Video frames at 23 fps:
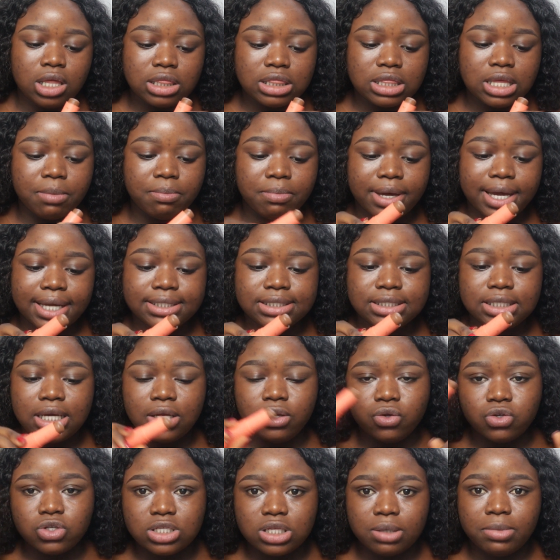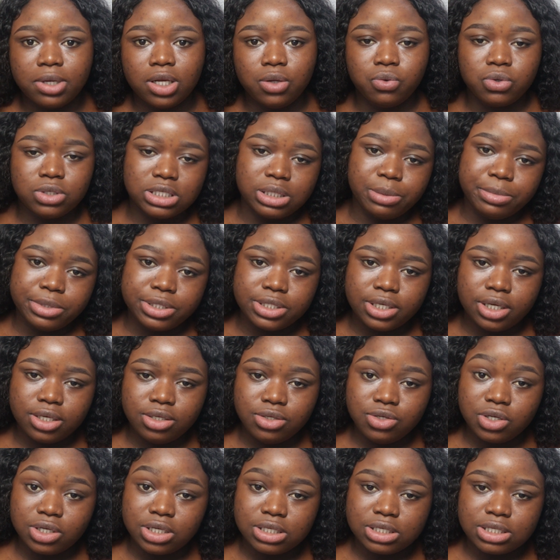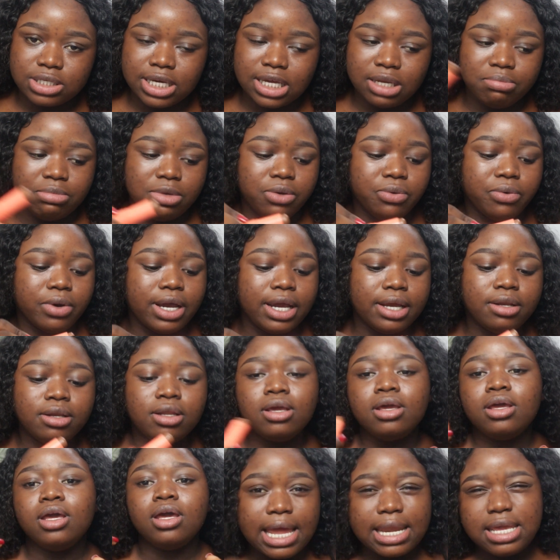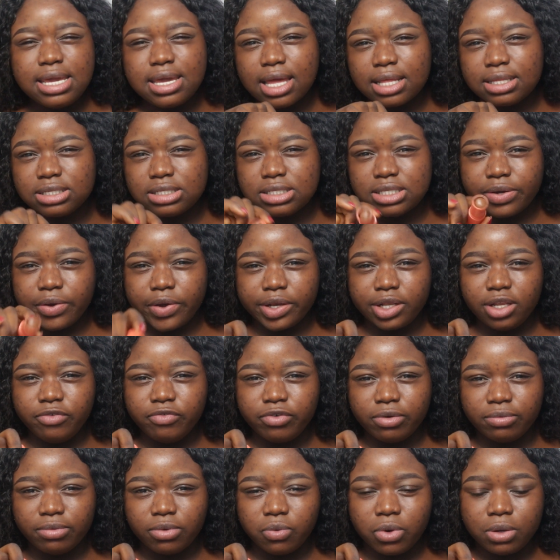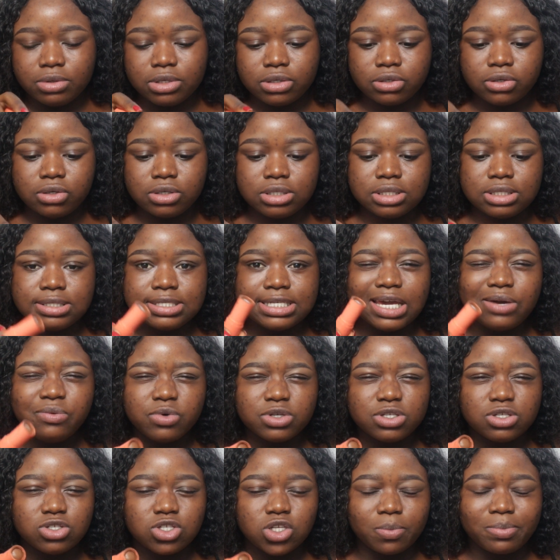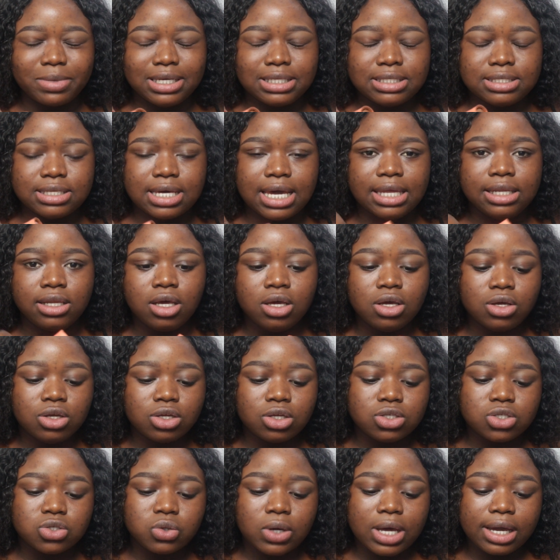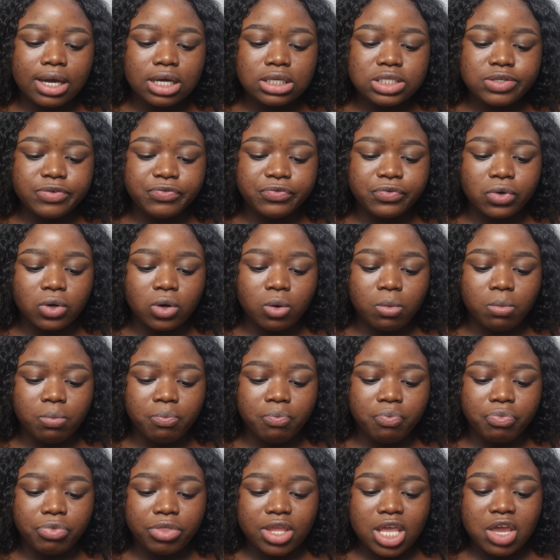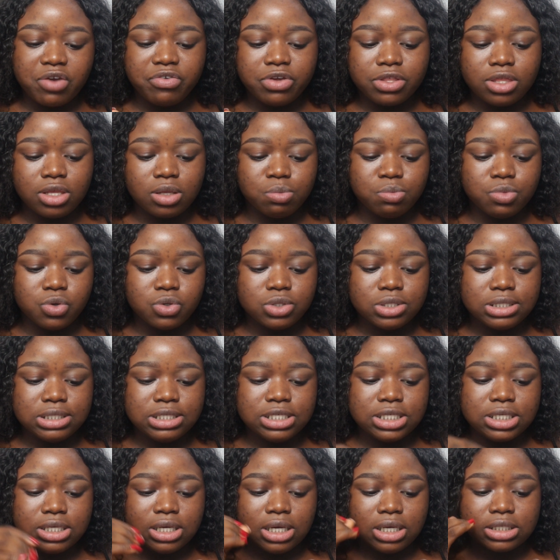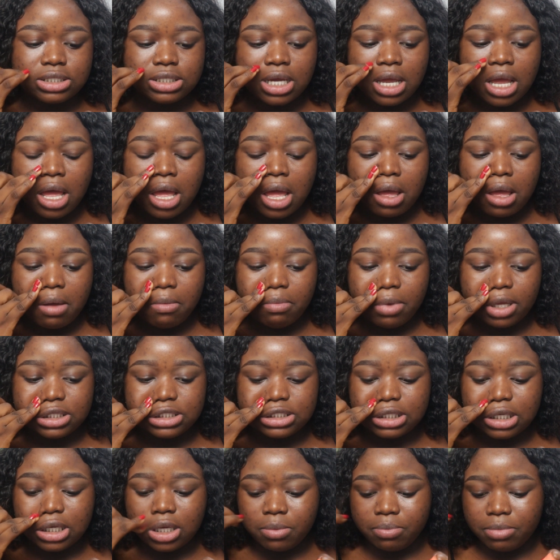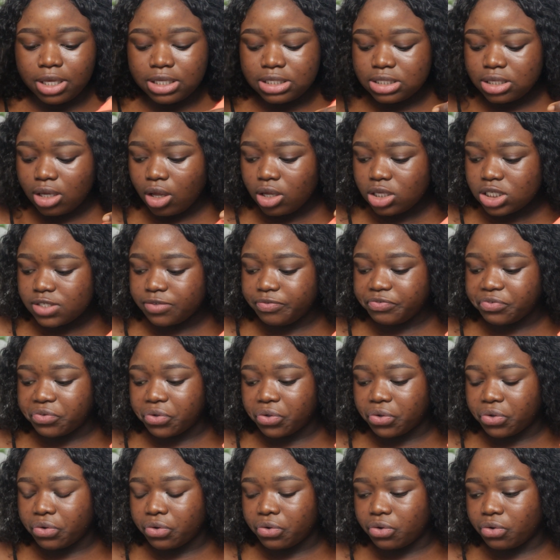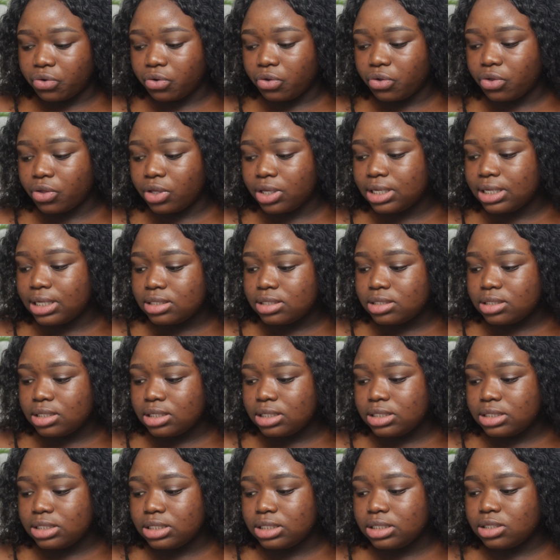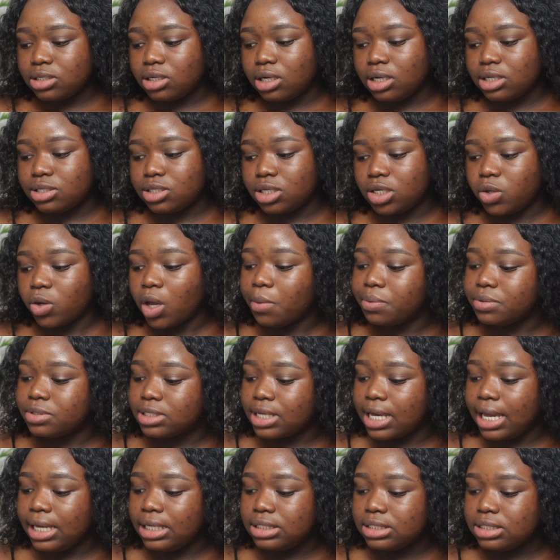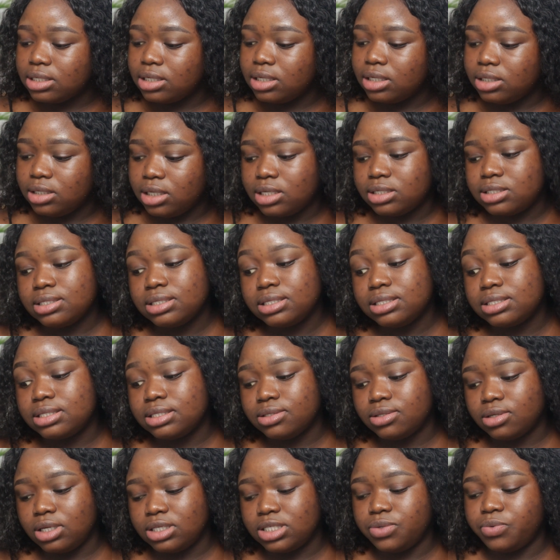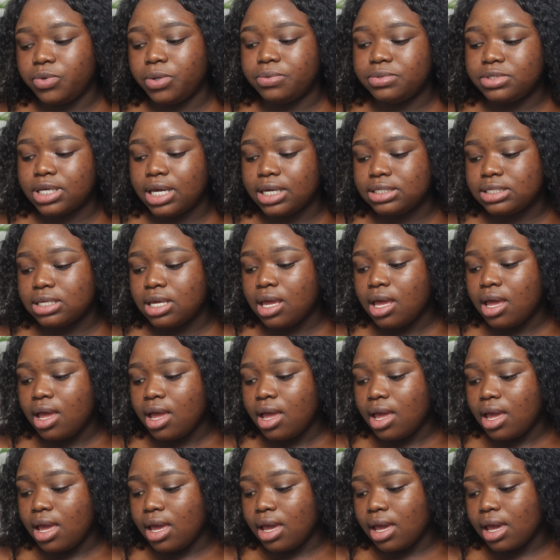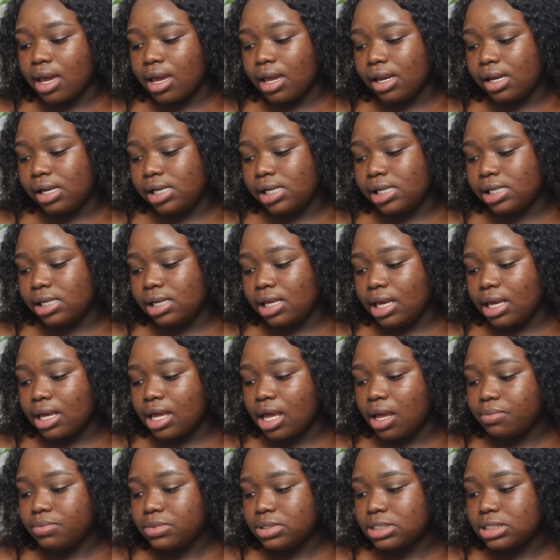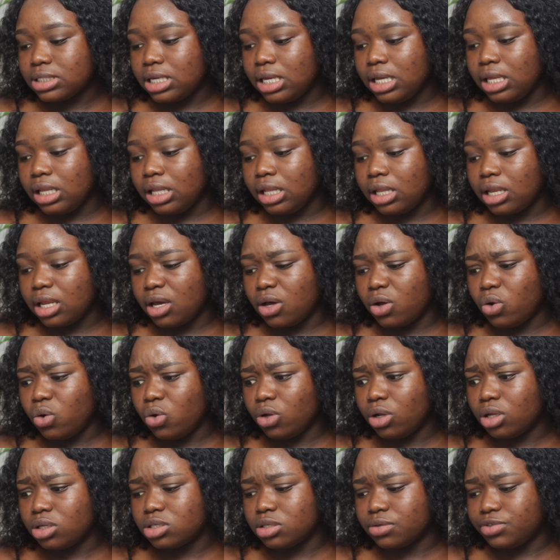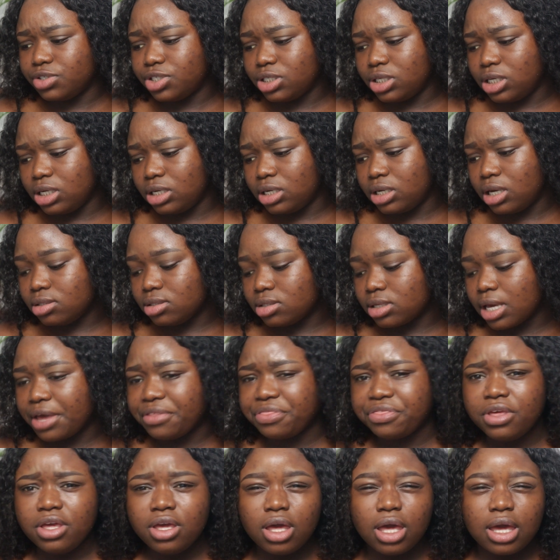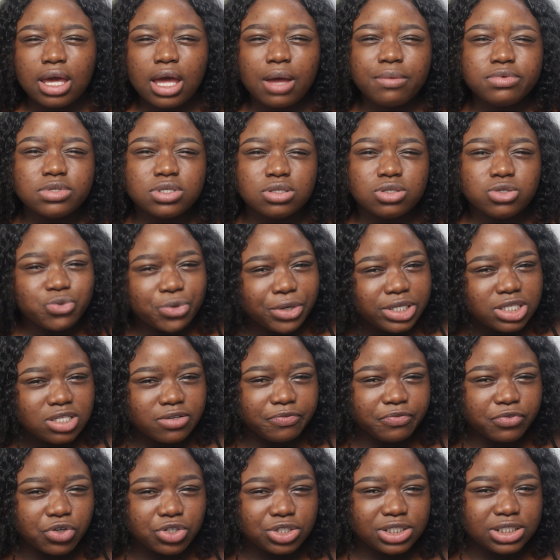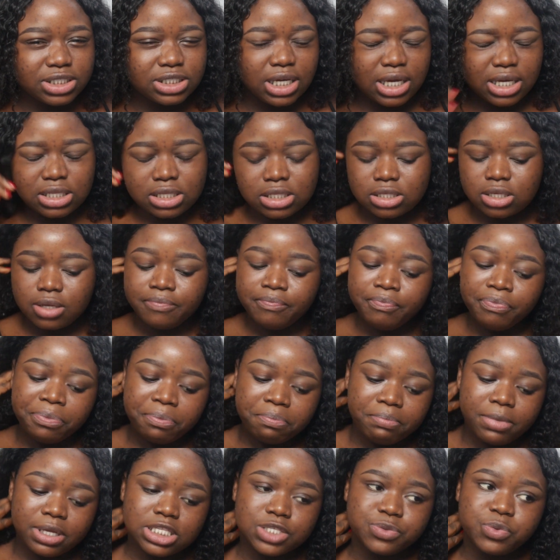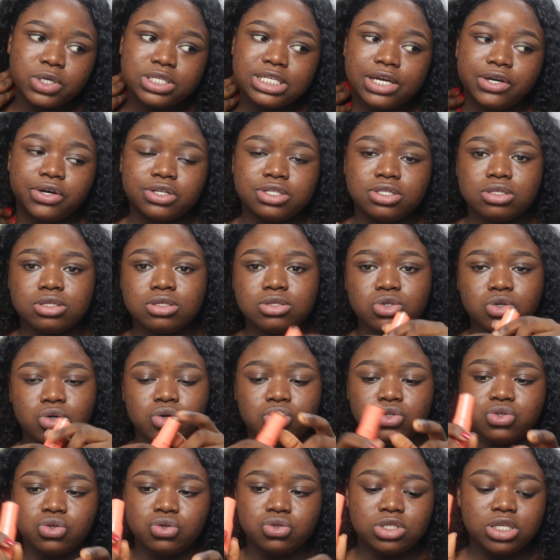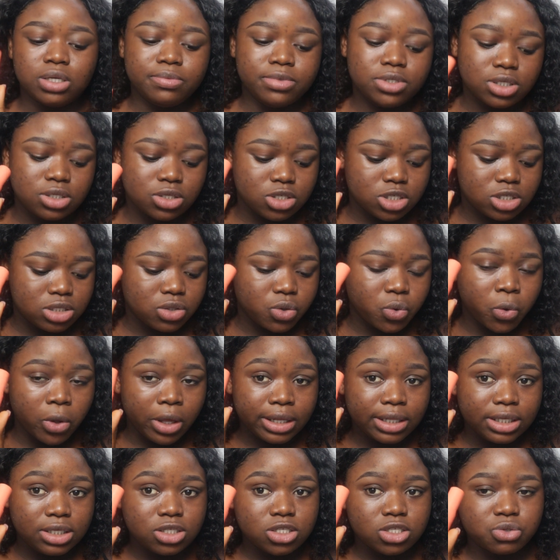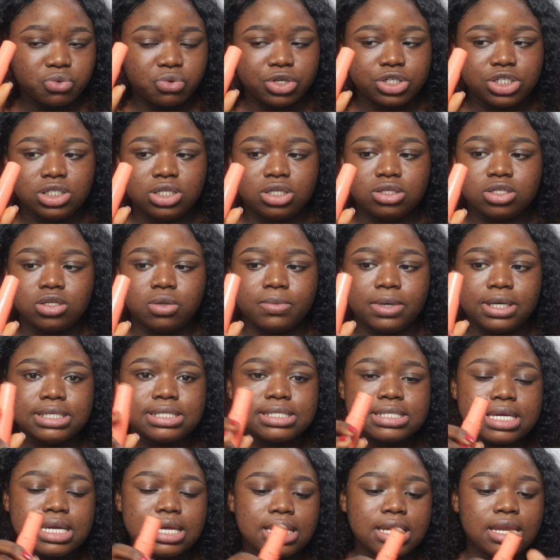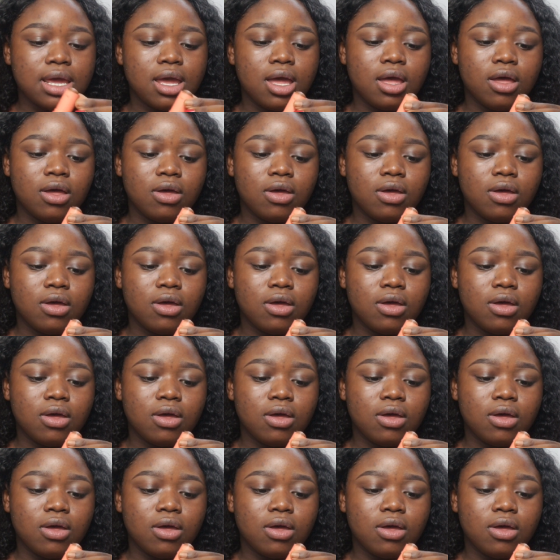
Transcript: that much, and also the money was limited. You understand me, right? I didn't get it directly from the website because time wasn't on my side, so I got it from Everything Beauty GH. But it sells for $16 on the website. Yes, $16 on the website, and it comes in a whole lot of shades. I think it comes in 24 shades, but what I got is Sokoto. So let me just quickly swatch this on my skin